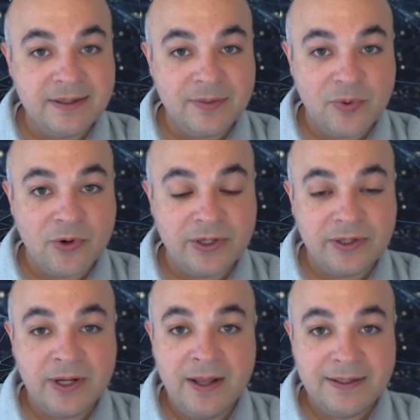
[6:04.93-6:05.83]

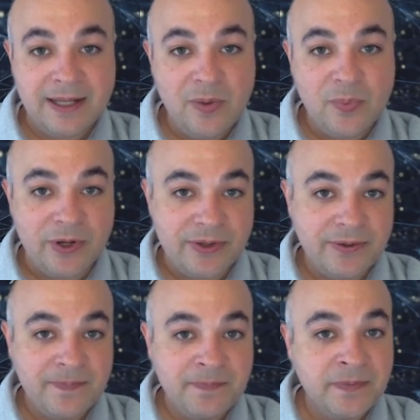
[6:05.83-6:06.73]
support to help
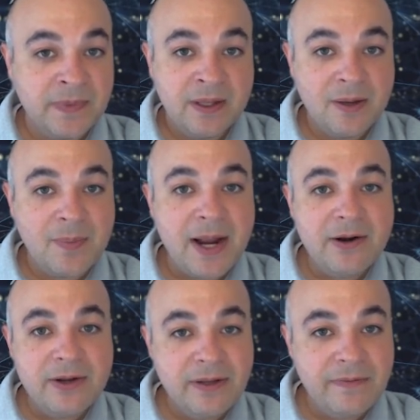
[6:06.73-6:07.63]
with. A
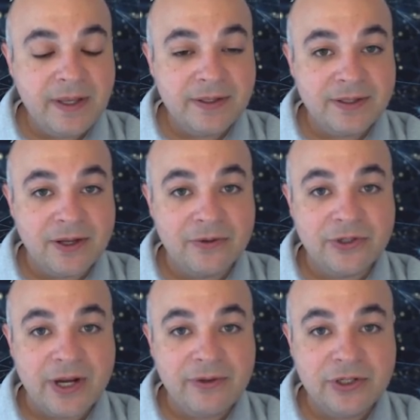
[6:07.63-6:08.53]
minor inconvenience, though,
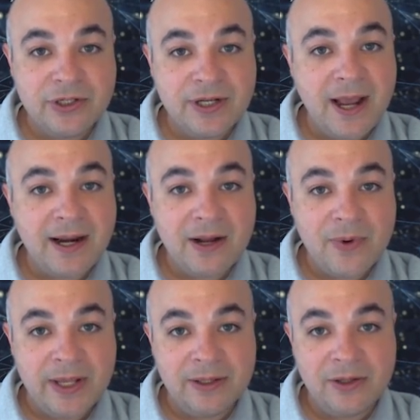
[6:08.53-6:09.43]
generally should not
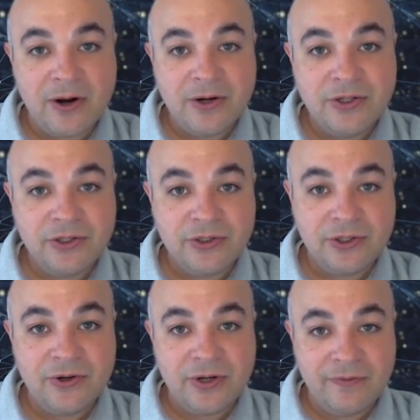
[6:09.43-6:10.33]
outweigh the large
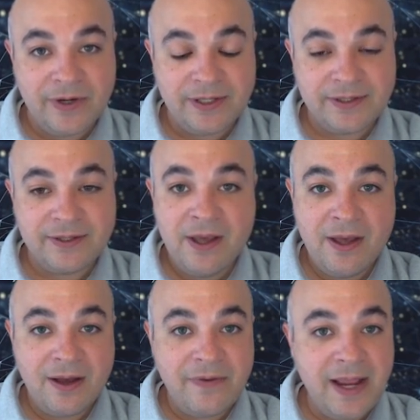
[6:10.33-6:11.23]
security risks
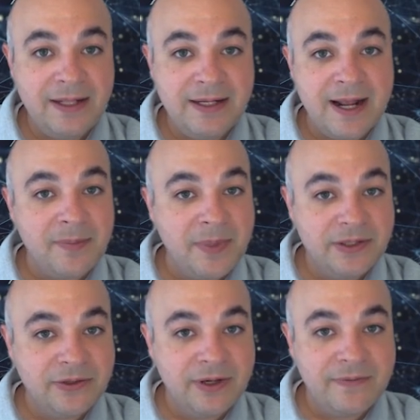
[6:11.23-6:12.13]
of handing out
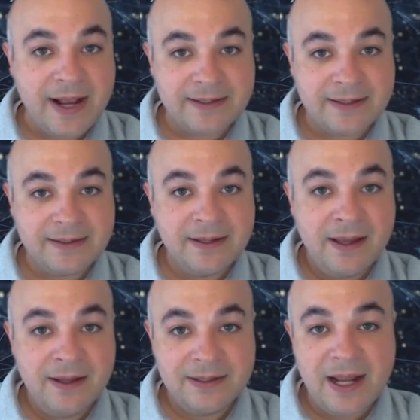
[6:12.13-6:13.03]
administrative access
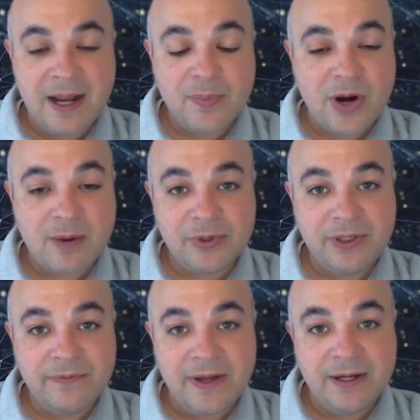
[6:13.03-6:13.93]
to not
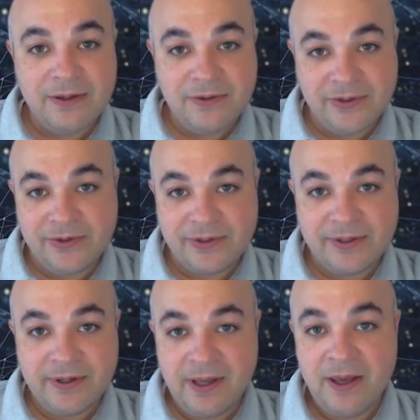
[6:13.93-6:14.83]
properly vetted
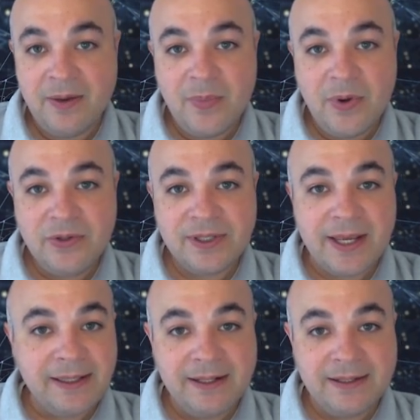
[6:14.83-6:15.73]
users. Most
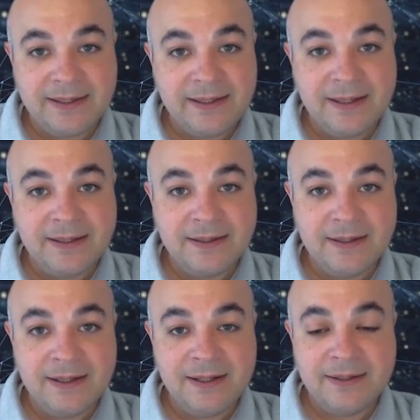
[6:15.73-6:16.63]
likely, it
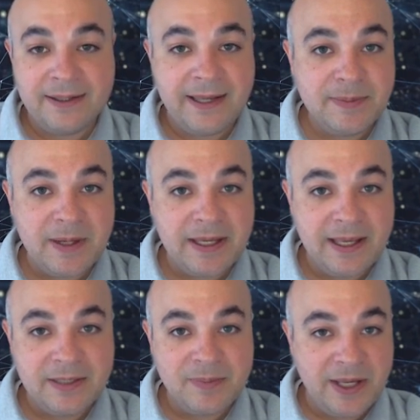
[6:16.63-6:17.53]
is a
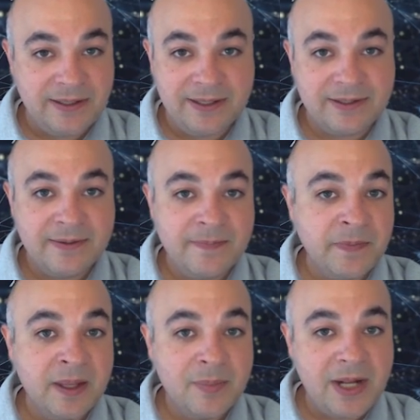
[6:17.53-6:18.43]
case-by-case basis,
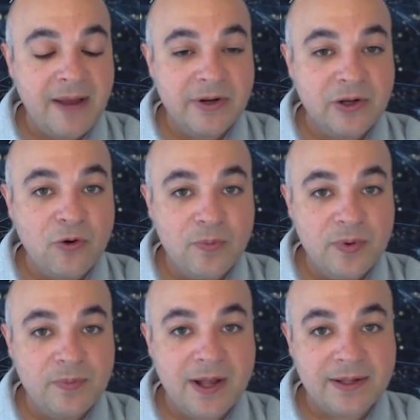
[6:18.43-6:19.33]
but having a
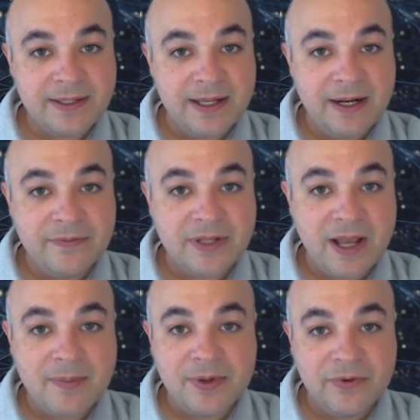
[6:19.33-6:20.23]
corporate policy ahead of
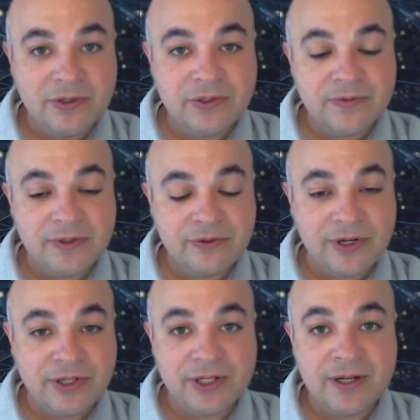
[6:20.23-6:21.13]
time can reduce
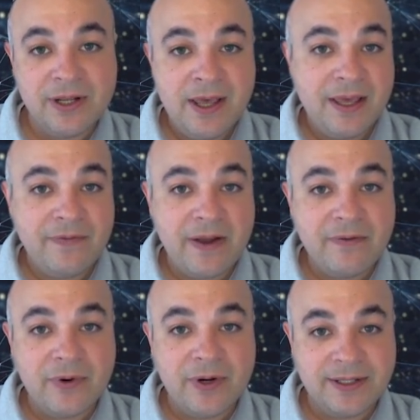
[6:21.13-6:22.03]
frustration if
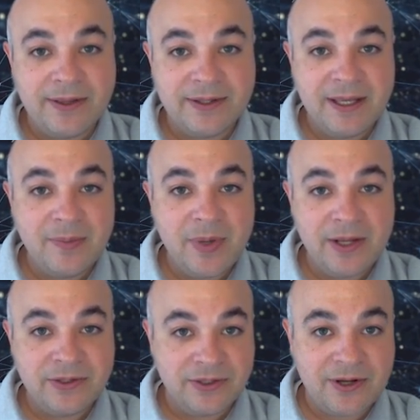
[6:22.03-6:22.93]
everyone is on the same
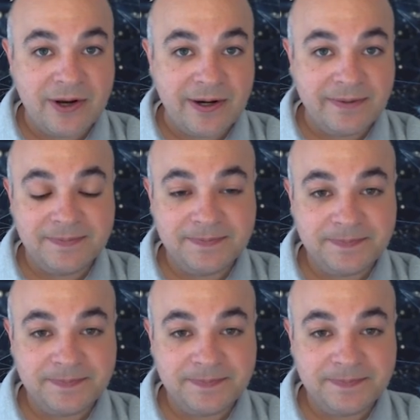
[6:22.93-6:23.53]
page to start.